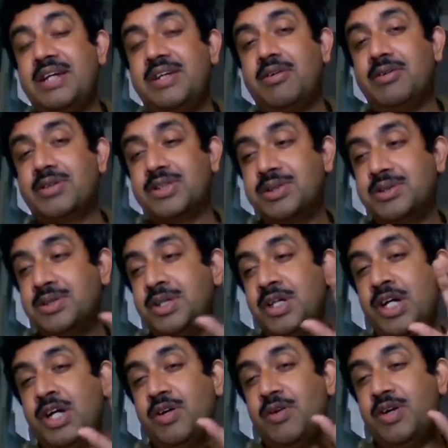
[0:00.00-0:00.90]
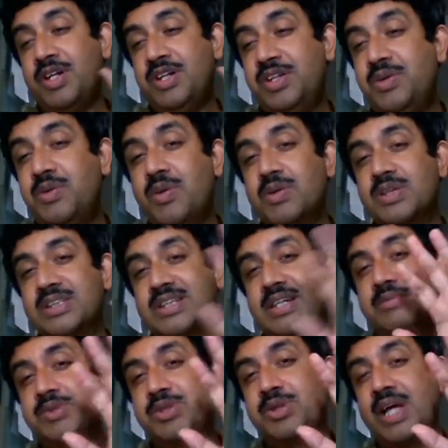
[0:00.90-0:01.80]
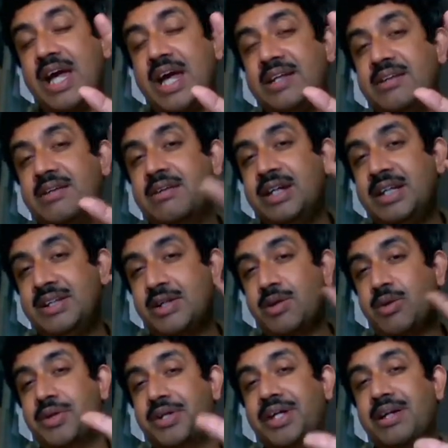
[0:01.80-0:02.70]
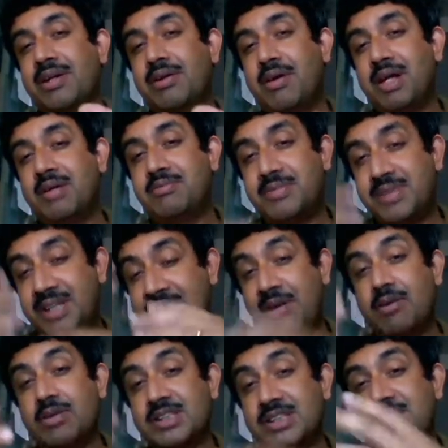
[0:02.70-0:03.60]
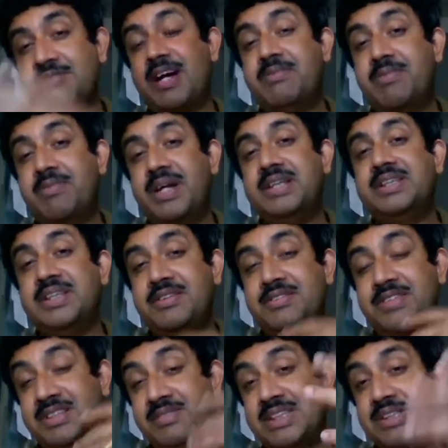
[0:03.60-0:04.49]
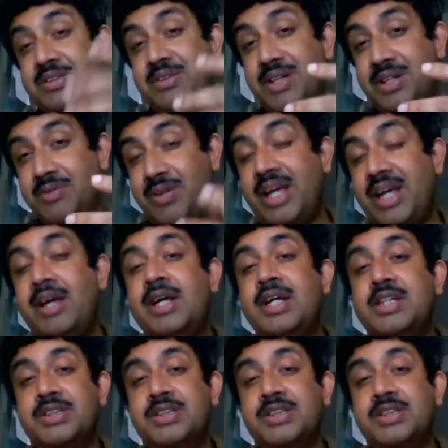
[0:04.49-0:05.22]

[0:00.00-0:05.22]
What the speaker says: and also when neurons come together in the cortical column, they also vibrate in a very particular way.